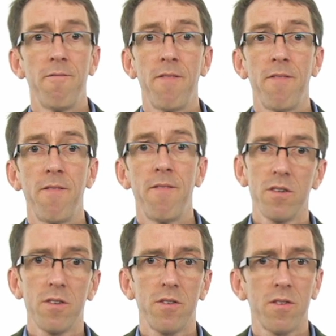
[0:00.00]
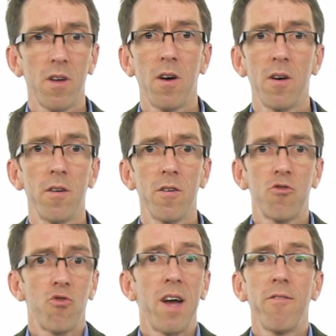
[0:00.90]
Viruses
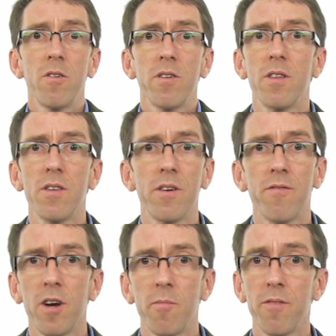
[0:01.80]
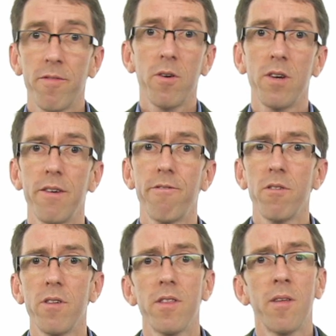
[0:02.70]
travel in the environment very
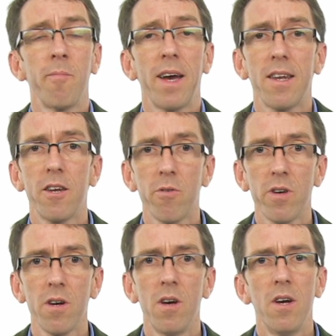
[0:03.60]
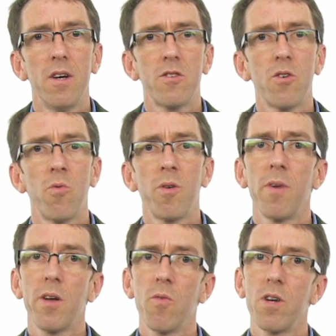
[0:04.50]
differently than bacteria, so one
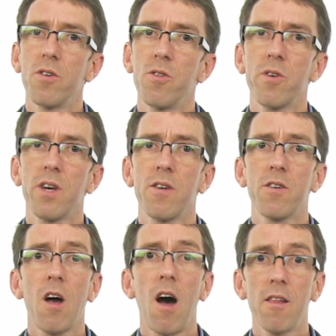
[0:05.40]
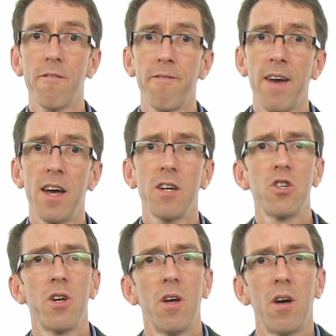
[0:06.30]
might want to look at
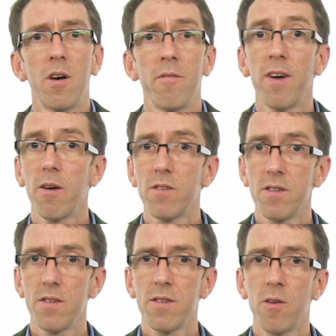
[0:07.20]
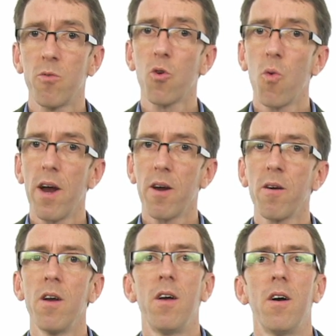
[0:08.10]
coliphage viruses that
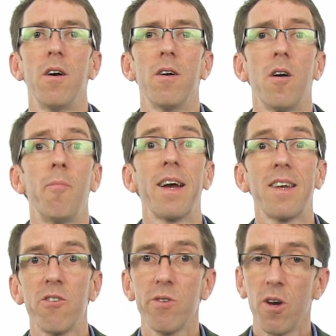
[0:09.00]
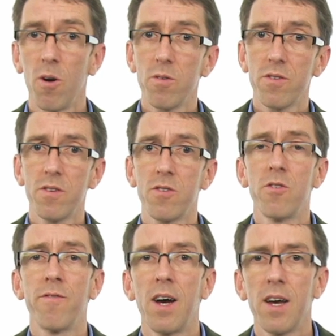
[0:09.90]
require a bacteria host to
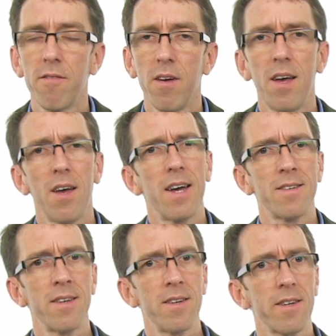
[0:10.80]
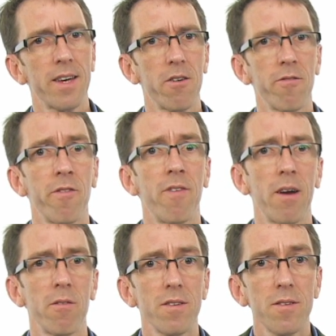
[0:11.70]
survive as an indicator for
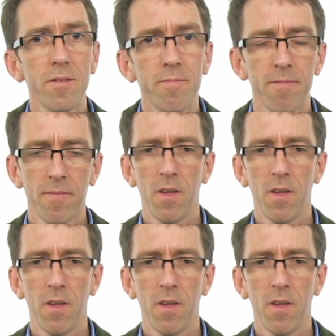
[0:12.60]
viruses.